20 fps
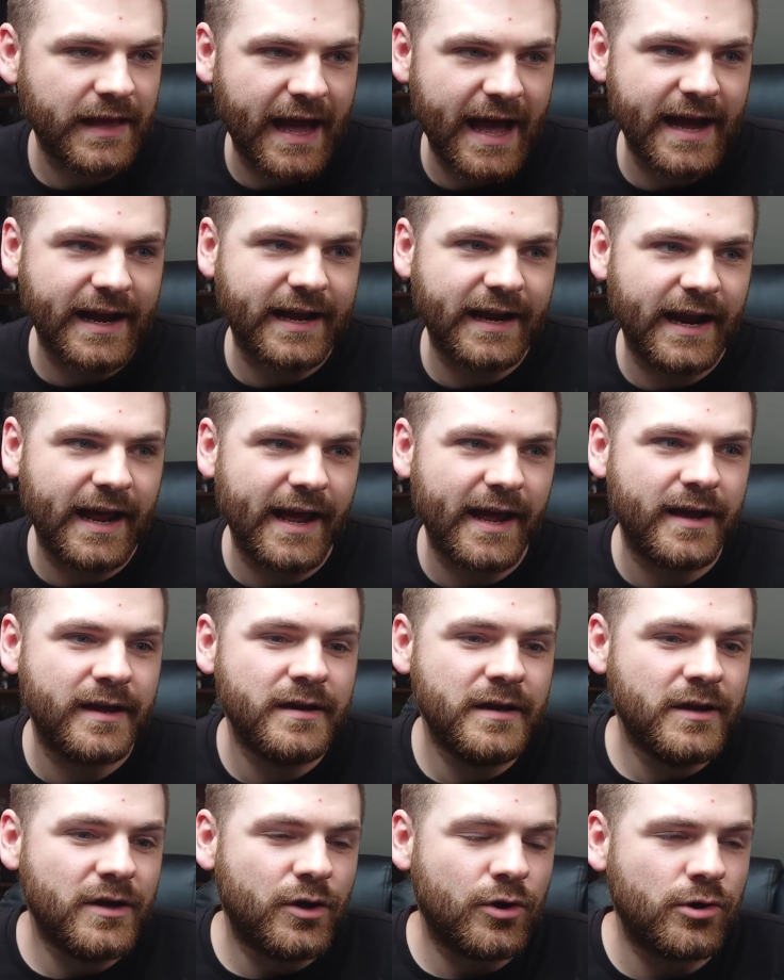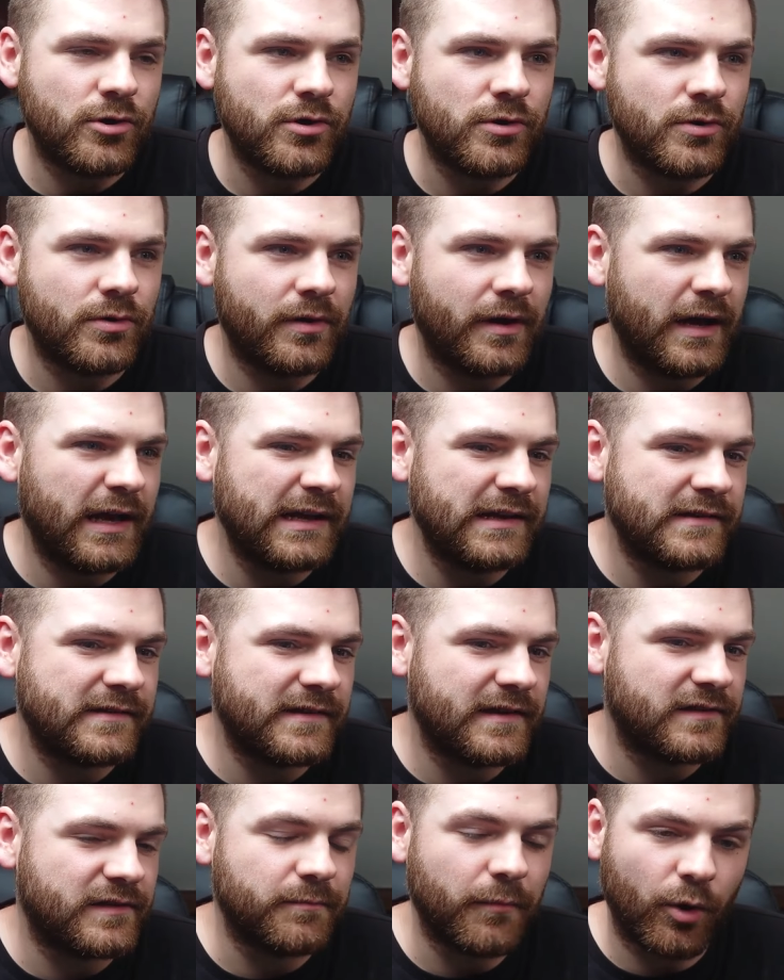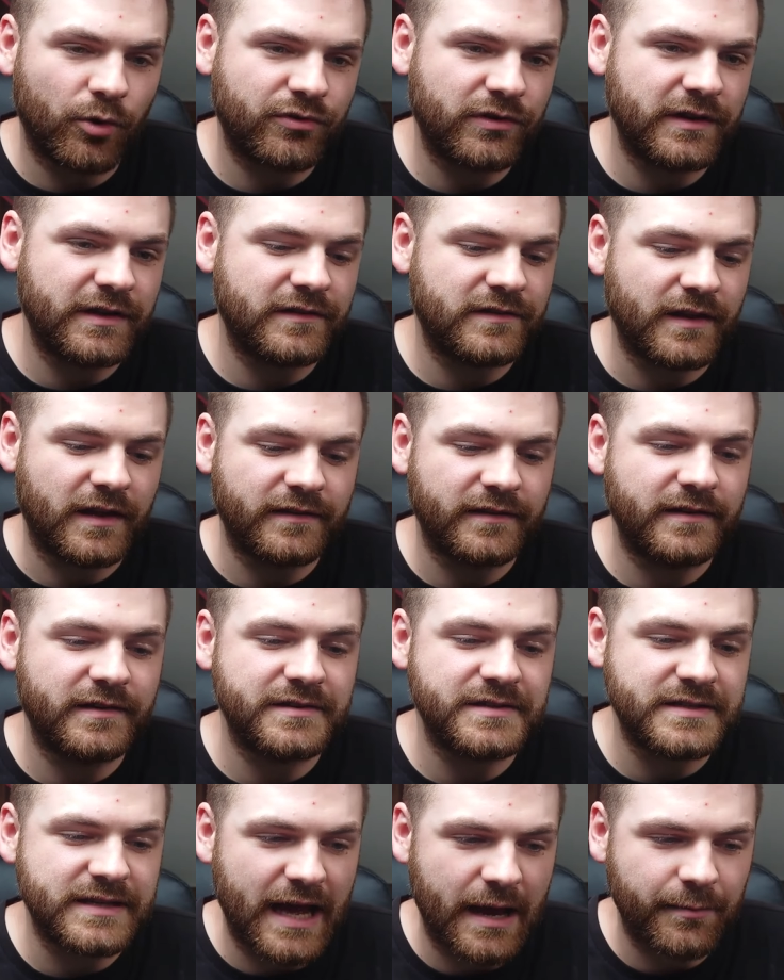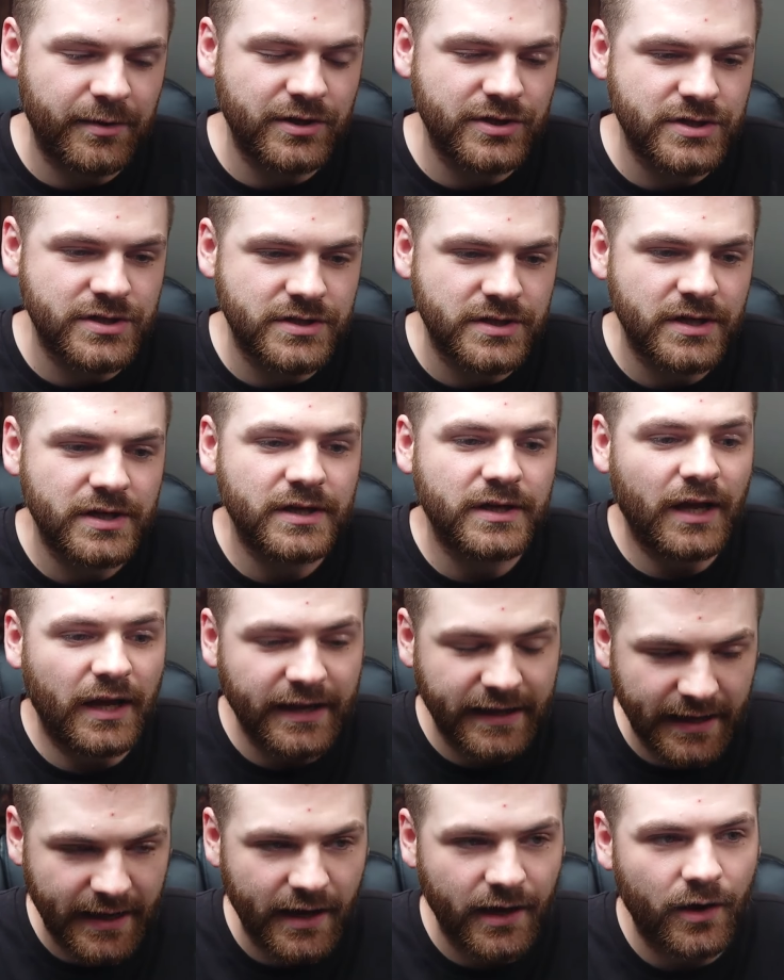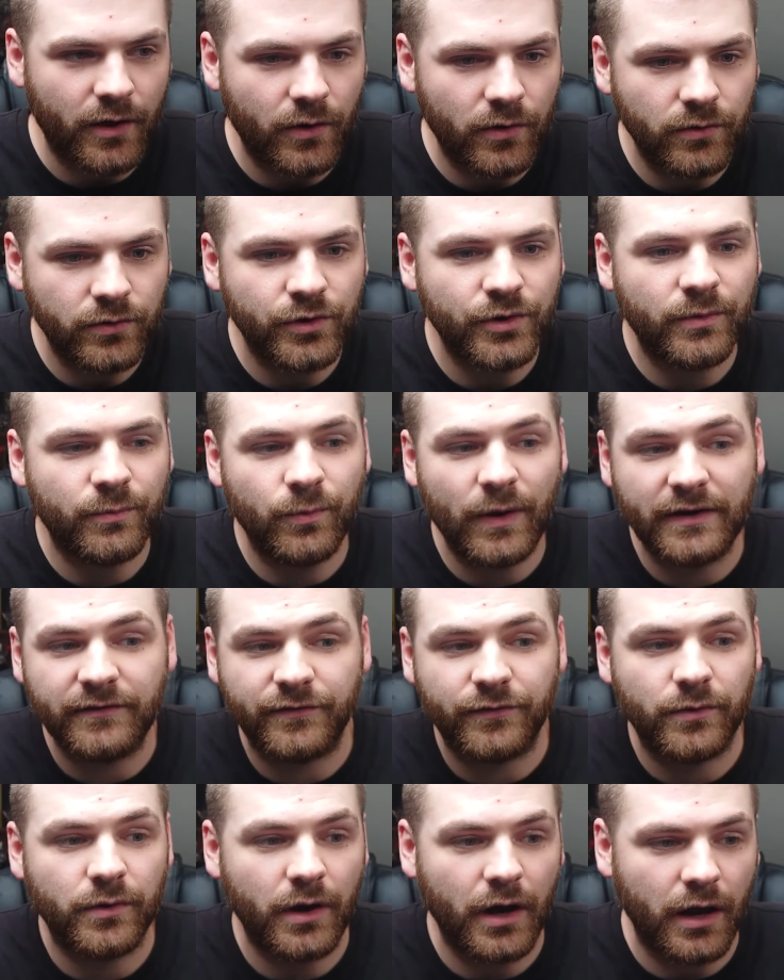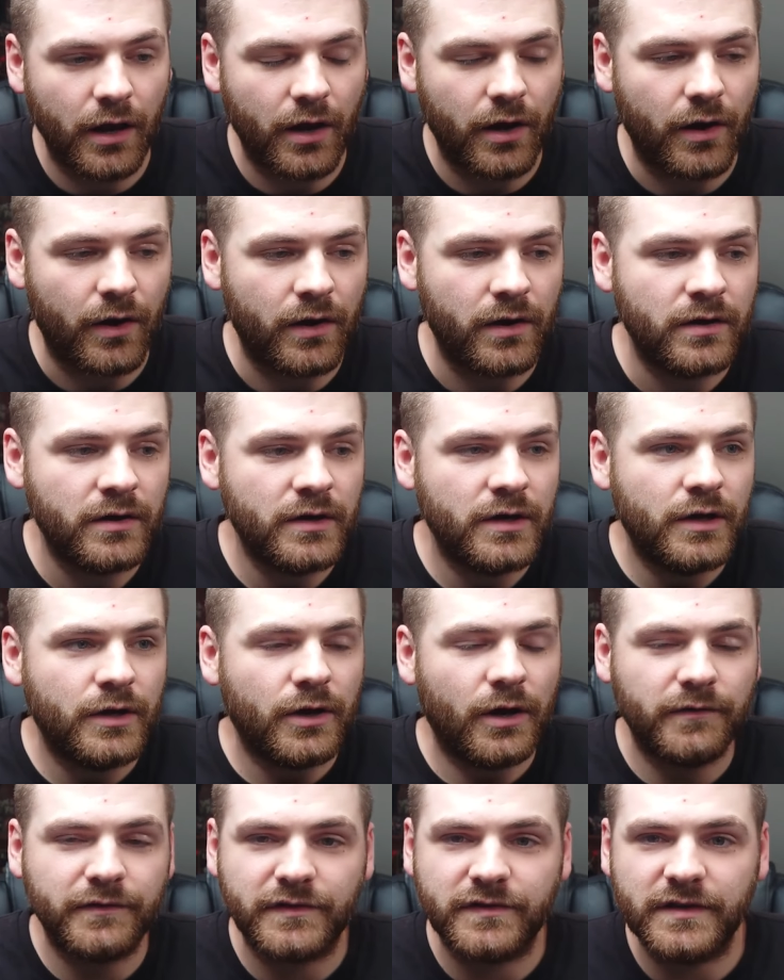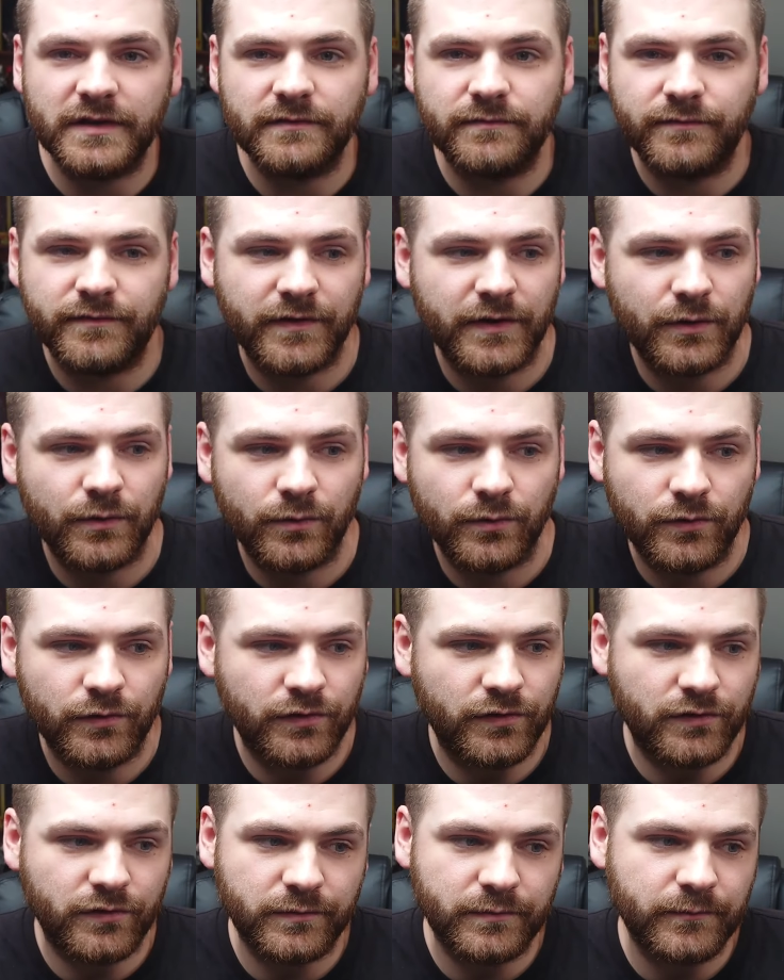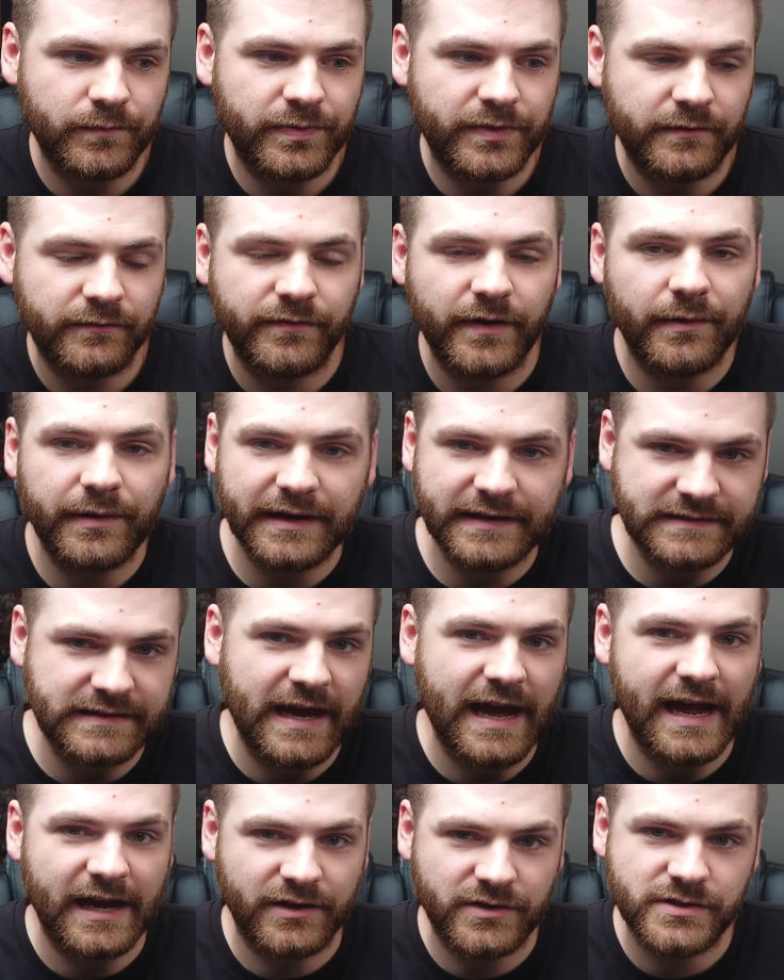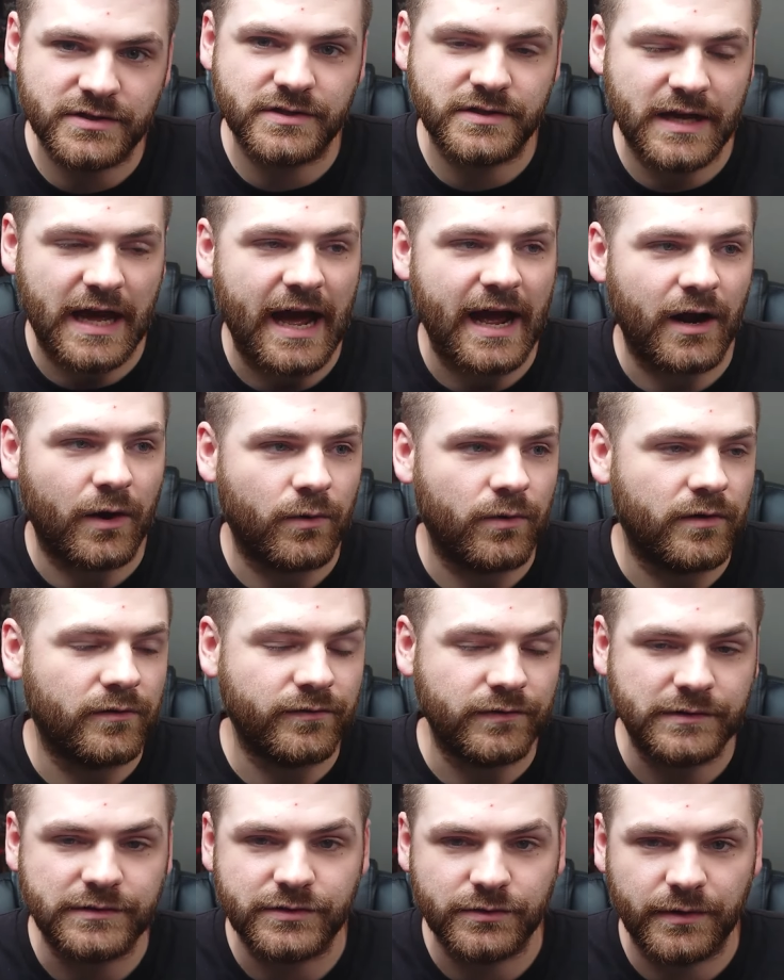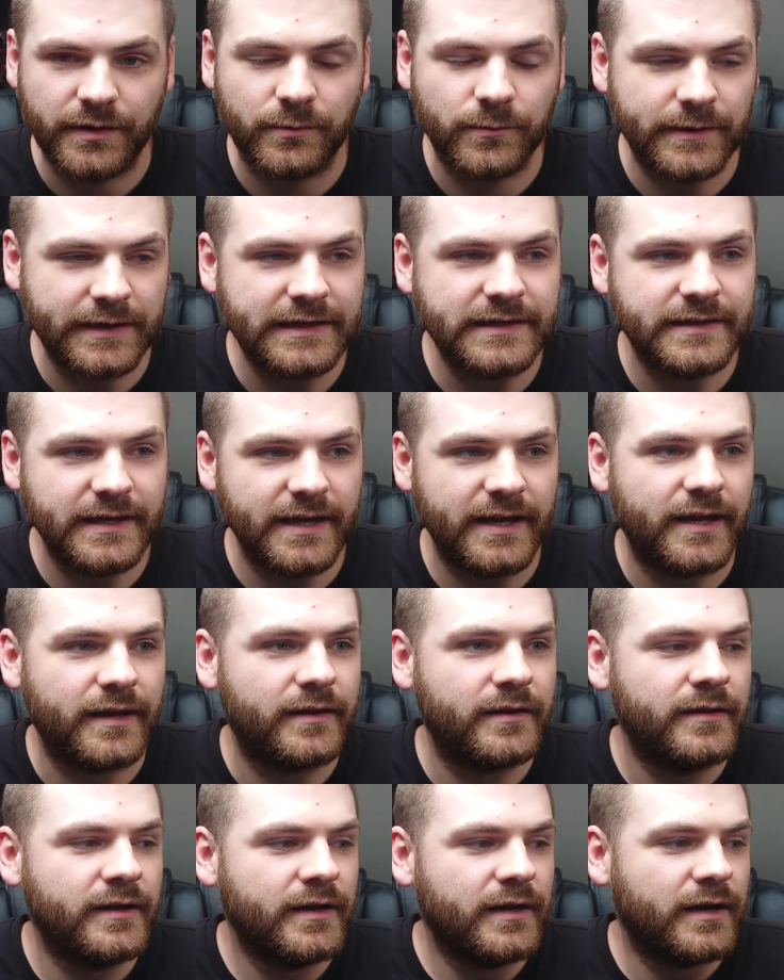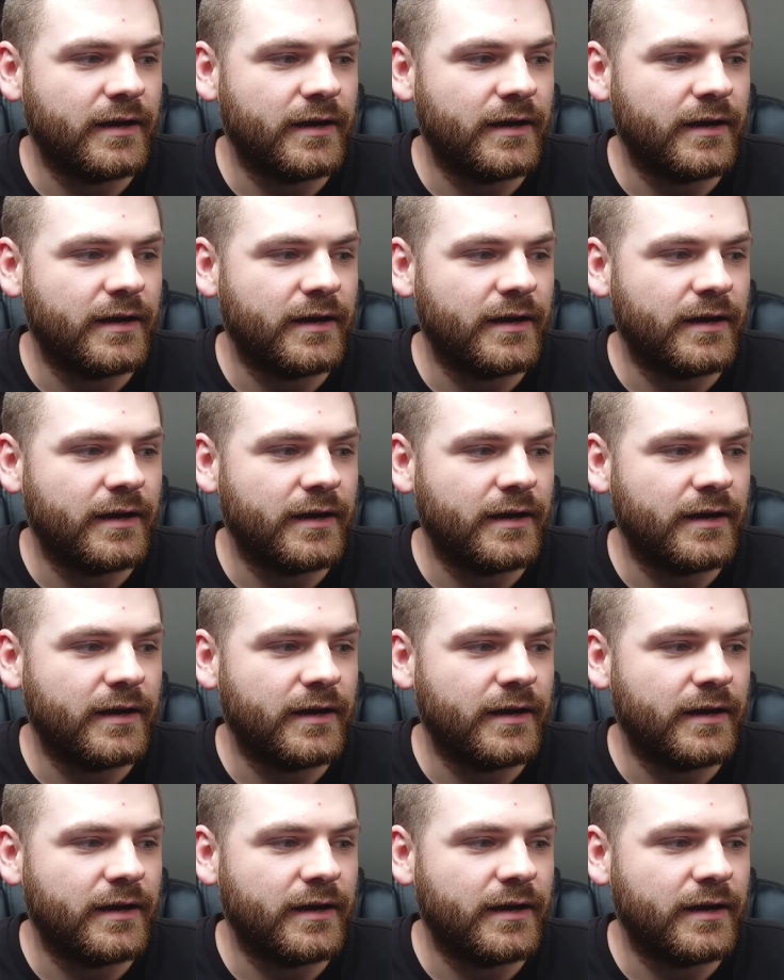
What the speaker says: Akane, who is this emotionally stunted and damaged girl who went through a lot, obviously feels...very attached to Aqua for doing what he did.